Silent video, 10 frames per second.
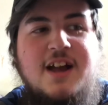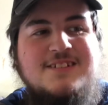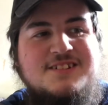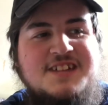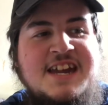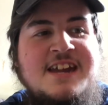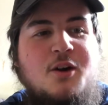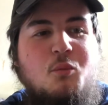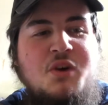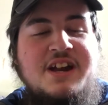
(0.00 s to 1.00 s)
Today
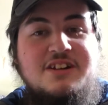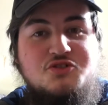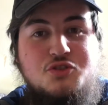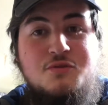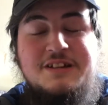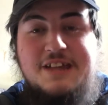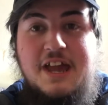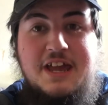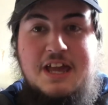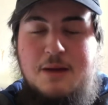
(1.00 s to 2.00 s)
we are doing
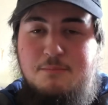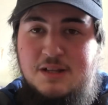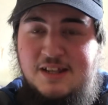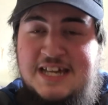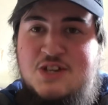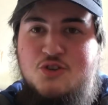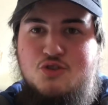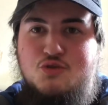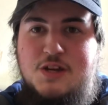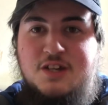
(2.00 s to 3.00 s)
a Malaysia
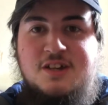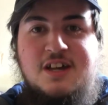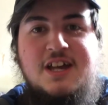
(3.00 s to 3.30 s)
drink,